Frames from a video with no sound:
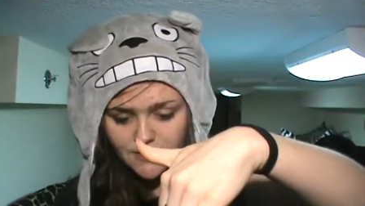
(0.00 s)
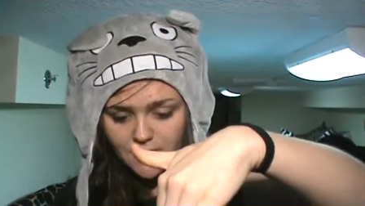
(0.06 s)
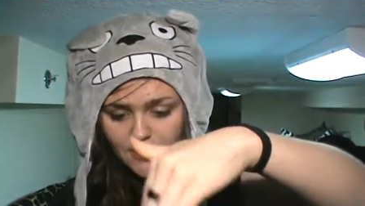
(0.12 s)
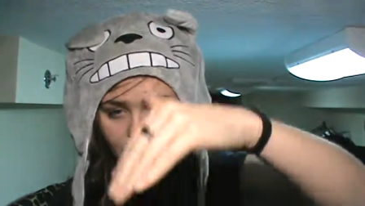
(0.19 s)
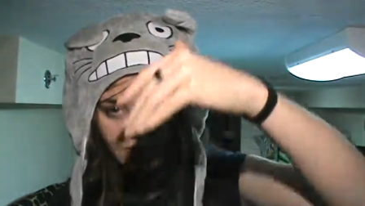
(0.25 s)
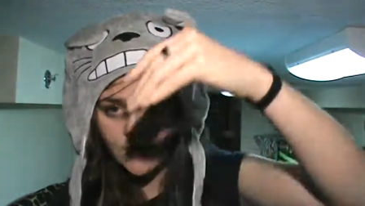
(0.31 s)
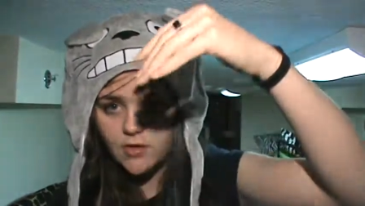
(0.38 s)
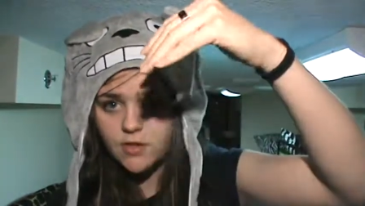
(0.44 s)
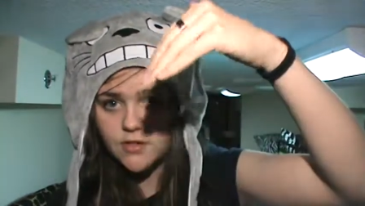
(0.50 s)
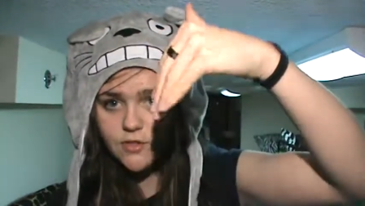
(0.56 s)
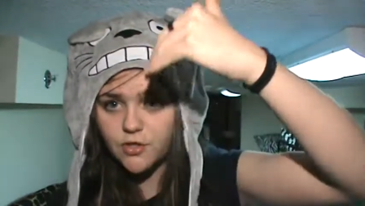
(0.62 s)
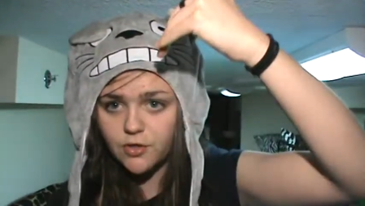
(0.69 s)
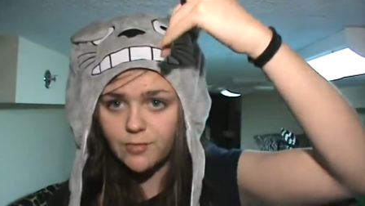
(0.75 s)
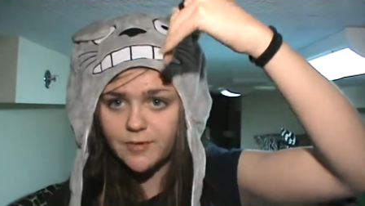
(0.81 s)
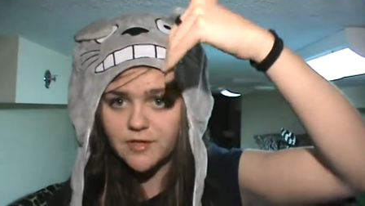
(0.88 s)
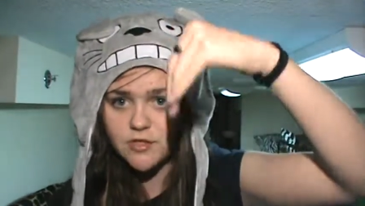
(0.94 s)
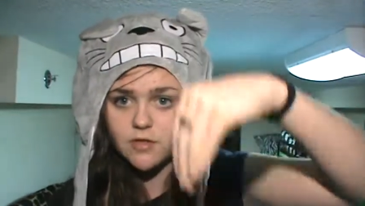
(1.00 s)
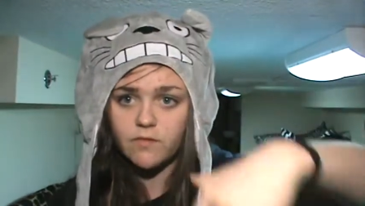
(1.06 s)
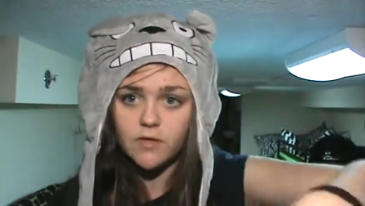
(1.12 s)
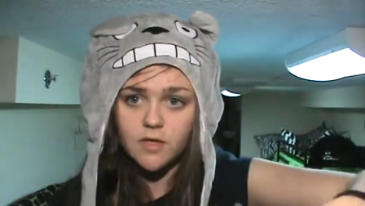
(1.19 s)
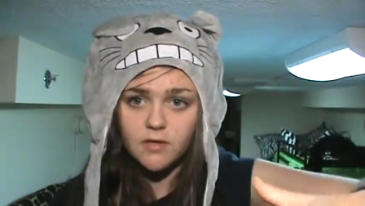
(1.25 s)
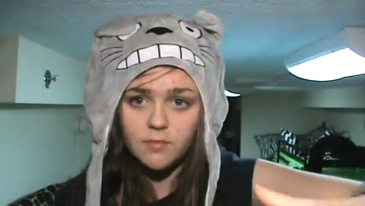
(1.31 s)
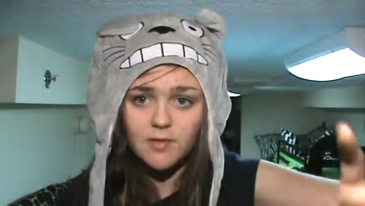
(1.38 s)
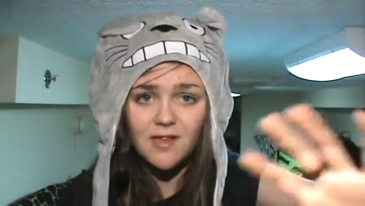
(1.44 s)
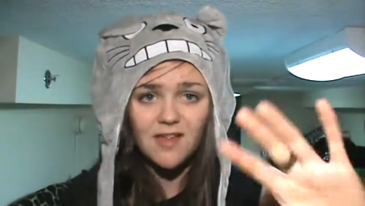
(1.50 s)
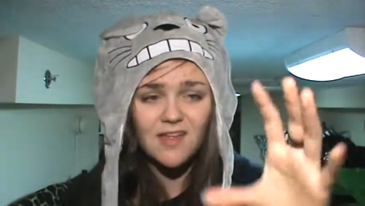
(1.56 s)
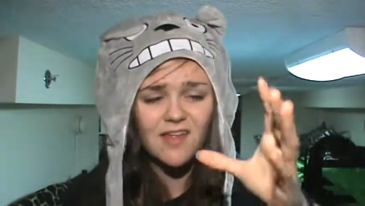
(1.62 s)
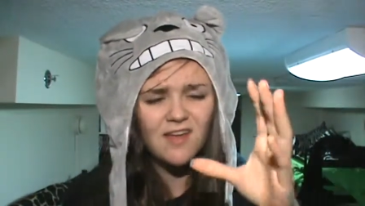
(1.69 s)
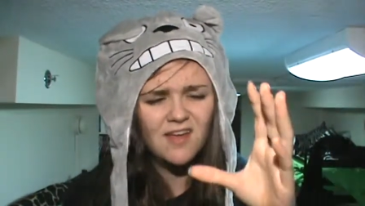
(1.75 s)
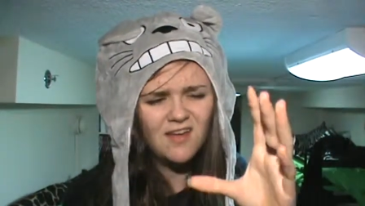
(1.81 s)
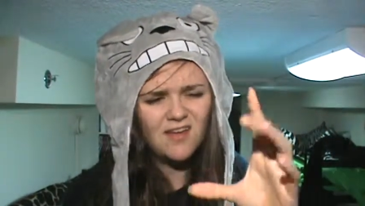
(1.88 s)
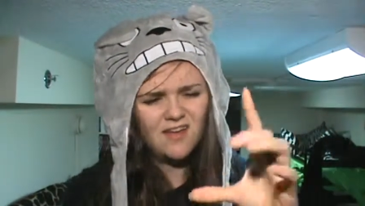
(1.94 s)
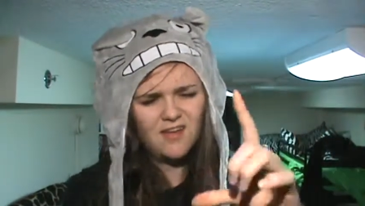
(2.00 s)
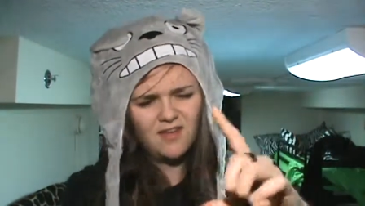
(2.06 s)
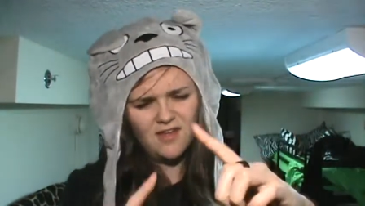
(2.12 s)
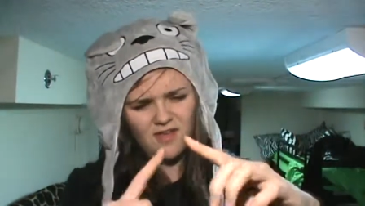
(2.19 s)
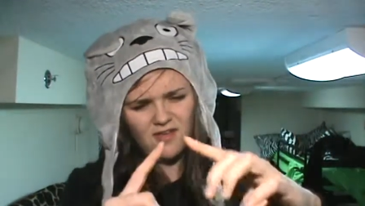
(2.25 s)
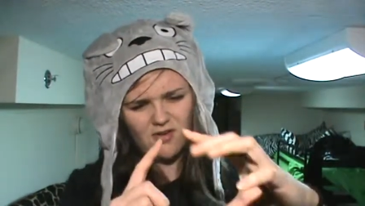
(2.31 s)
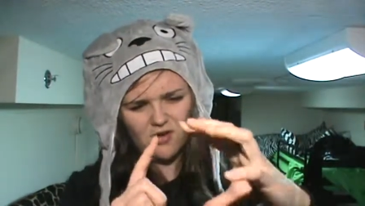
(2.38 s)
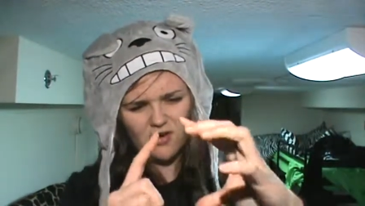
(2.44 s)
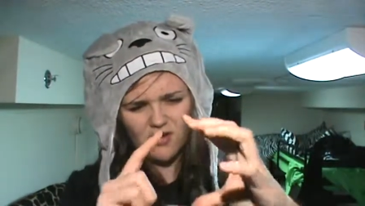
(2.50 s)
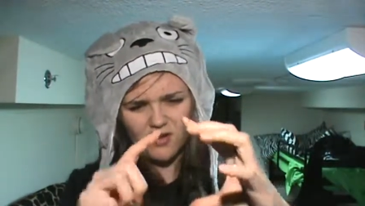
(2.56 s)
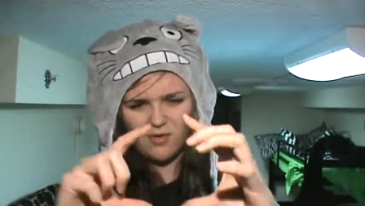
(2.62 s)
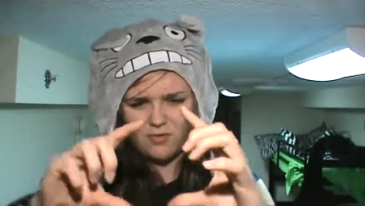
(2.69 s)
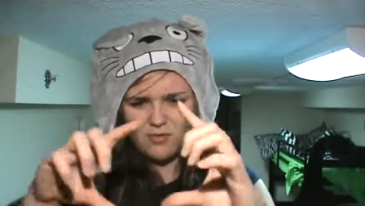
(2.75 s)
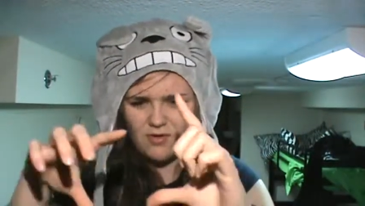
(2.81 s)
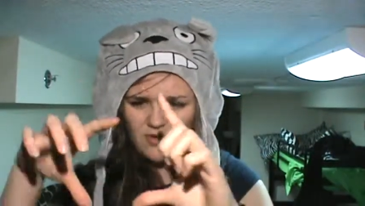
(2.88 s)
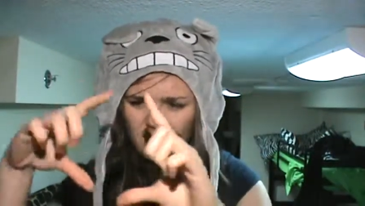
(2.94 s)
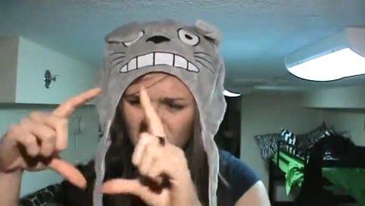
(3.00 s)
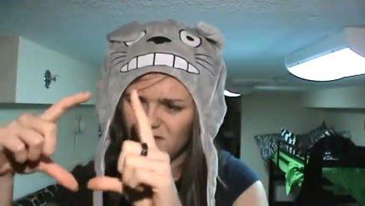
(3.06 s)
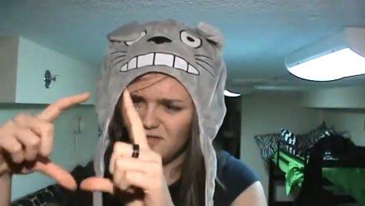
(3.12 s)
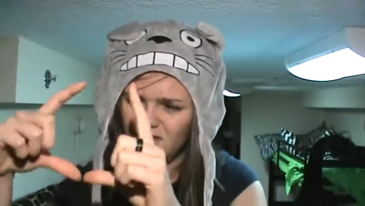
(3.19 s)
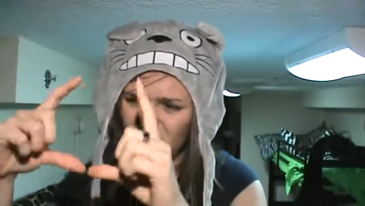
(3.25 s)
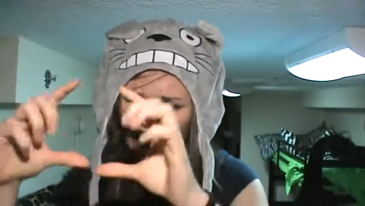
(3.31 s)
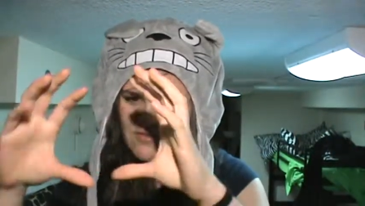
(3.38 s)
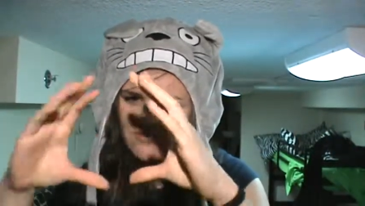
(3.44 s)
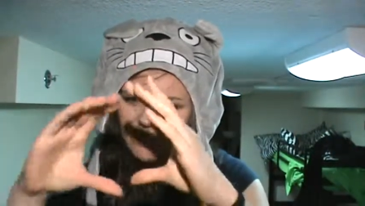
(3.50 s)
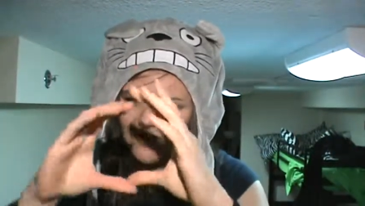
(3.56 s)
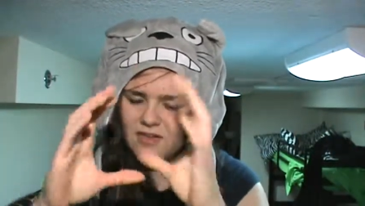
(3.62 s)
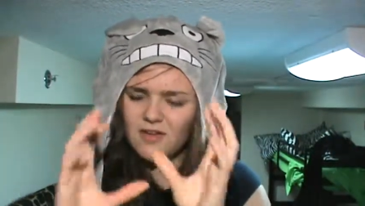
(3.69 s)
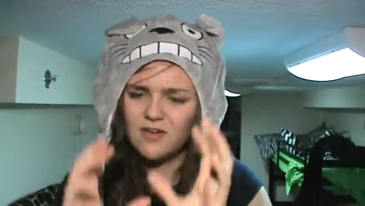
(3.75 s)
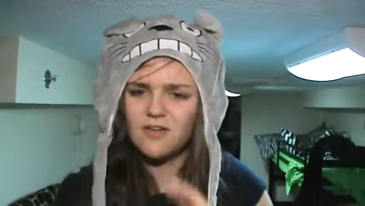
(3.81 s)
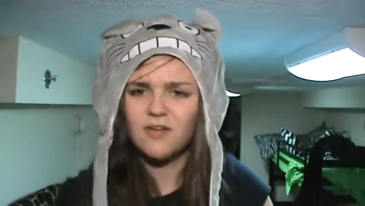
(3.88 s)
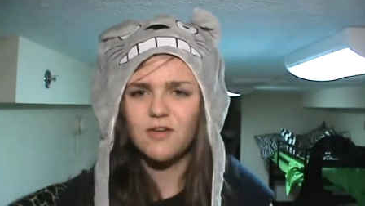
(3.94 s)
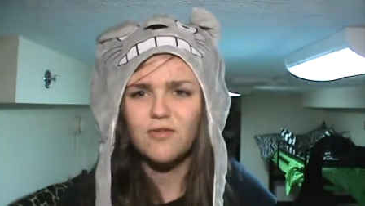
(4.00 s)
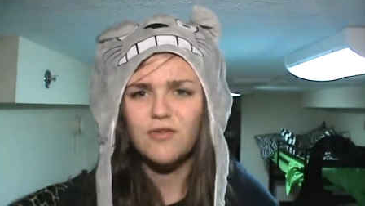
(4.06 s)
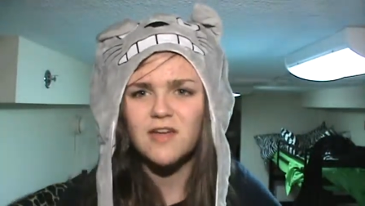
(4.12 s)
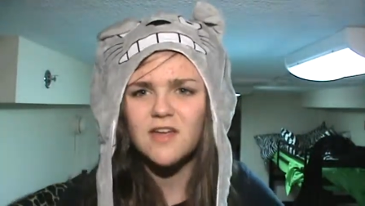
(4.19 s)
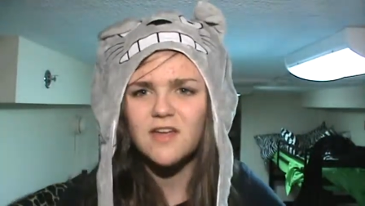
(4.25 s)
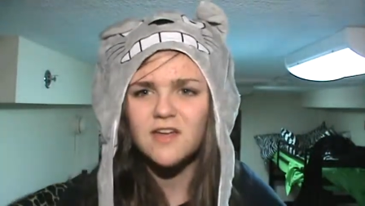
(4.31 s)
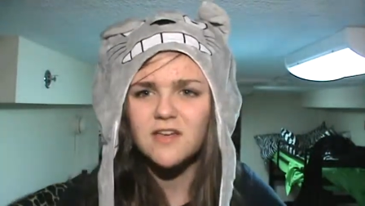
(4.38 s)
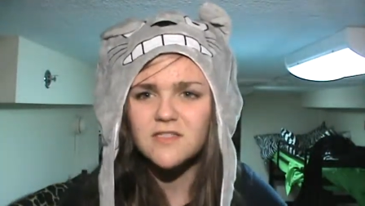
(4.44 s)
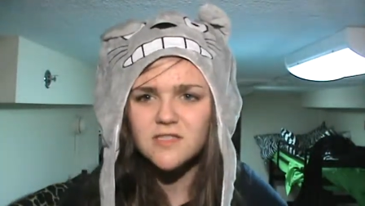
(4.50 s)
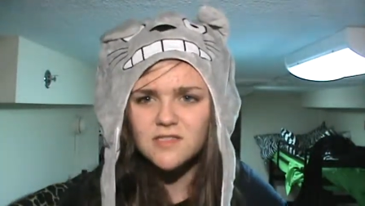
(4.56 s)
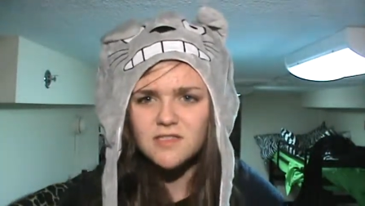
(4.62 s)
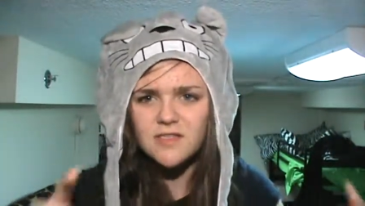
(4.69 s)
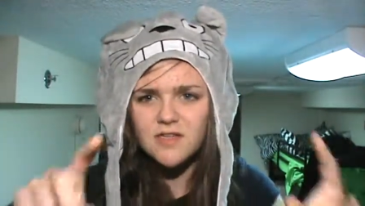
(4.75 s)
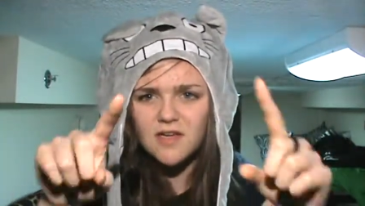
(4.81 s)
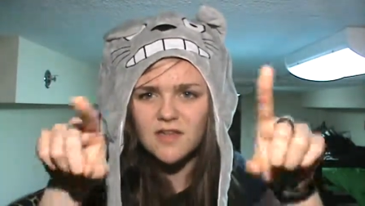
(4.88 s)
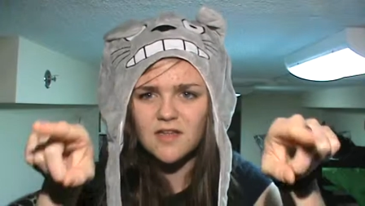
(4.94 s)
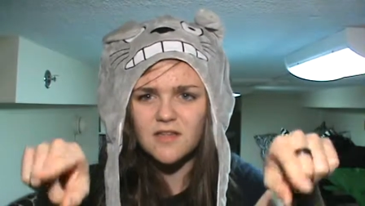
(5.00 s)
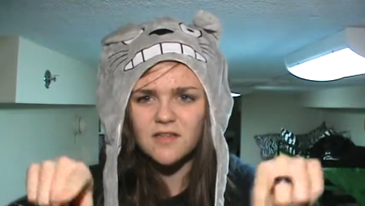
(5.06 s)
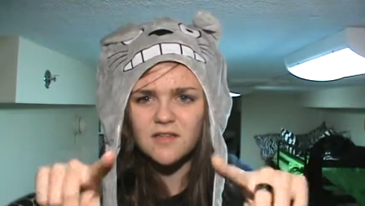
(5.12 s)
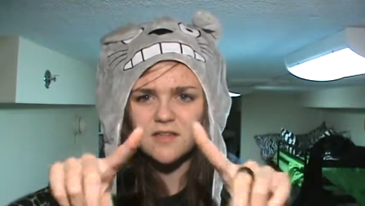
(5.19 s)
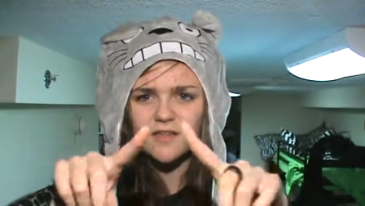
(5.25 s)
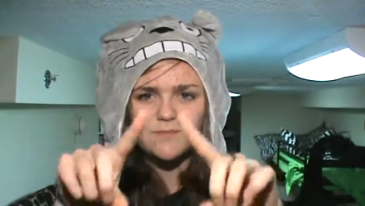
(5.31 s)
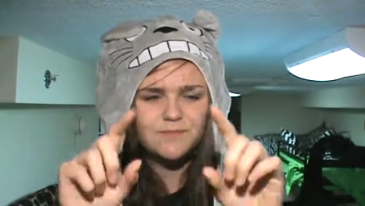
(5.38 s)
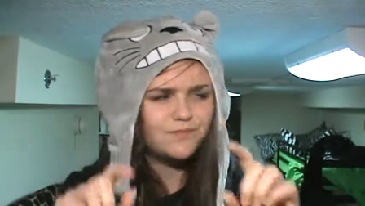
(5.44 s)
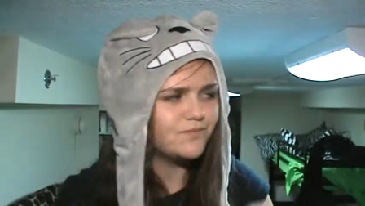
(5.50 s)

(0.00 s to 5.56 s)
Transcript: down and took a picture of it, it'd be like, awkward TIE fighter. Okay, because it's got like the